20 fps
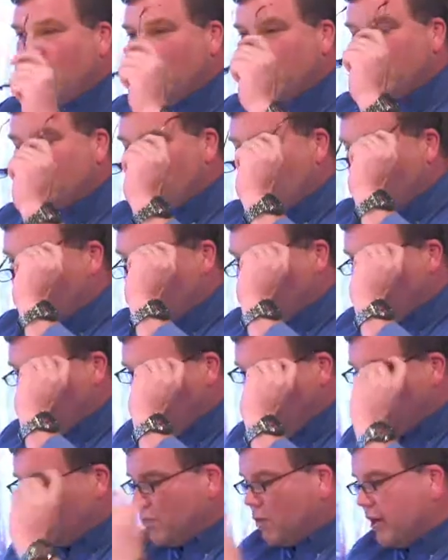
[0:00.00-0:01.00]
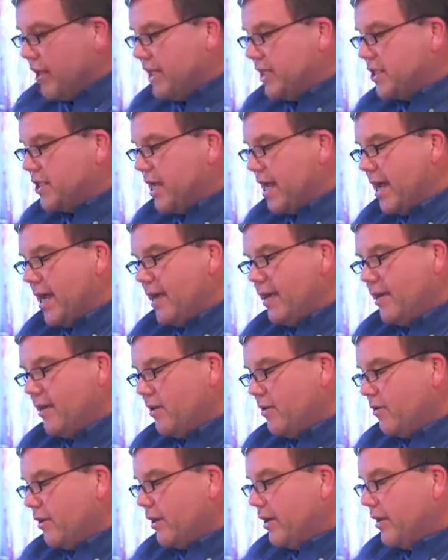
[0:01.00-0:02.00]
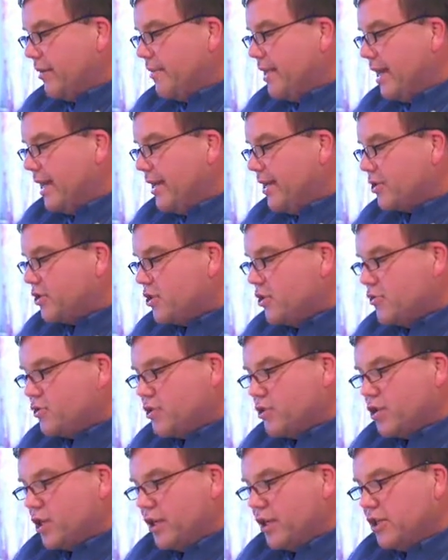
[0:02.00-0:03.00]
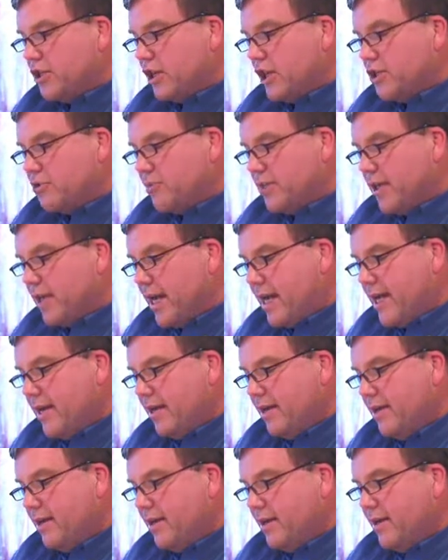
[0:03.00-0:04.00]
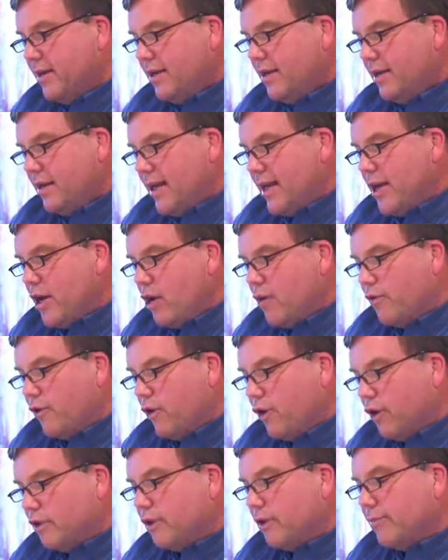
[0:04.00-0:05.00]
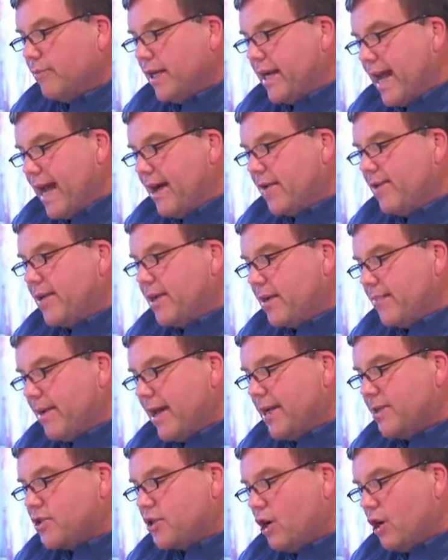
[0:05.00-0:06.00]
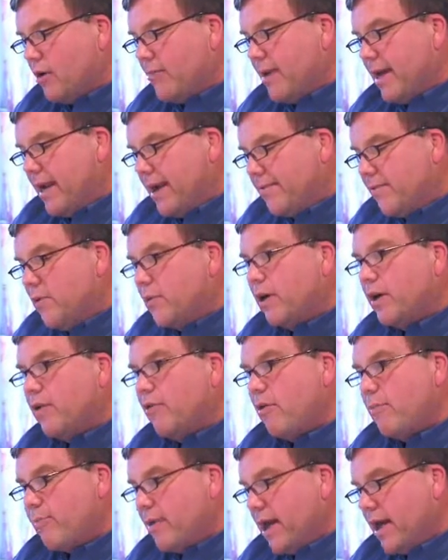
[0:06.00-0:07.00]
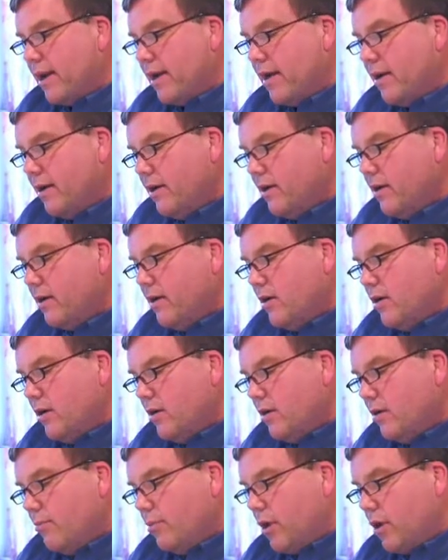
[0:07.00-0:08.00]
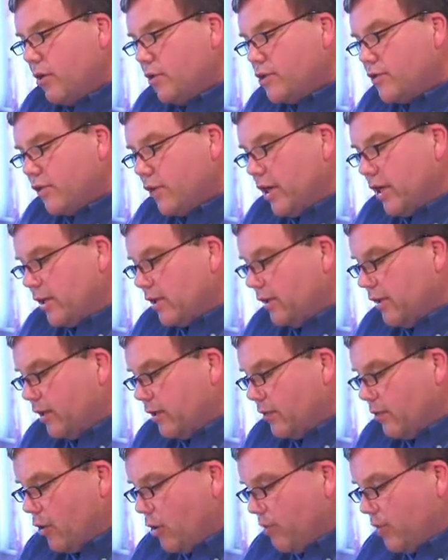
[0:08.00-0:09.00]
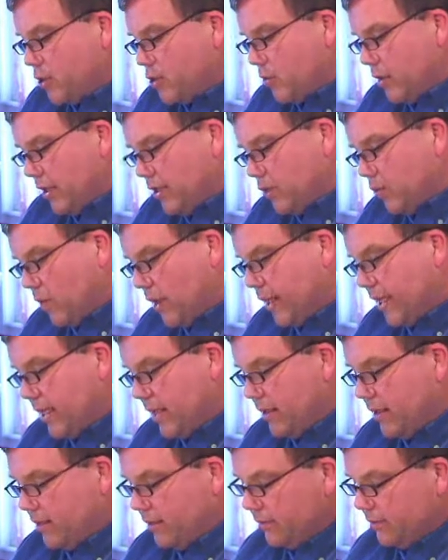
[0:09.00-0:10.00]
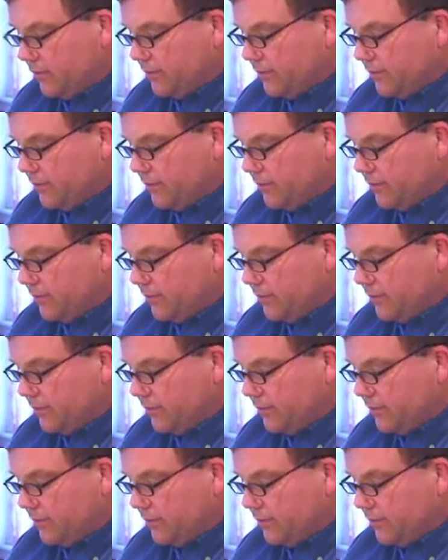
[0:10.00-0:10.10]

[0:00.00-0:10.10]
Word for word: What does Romans 1:20 say? Are there going to be any excuses on the judgment day? He overlooked it, but now he commands all men everywhere to repent. Paul's very clear in Romans 1:20.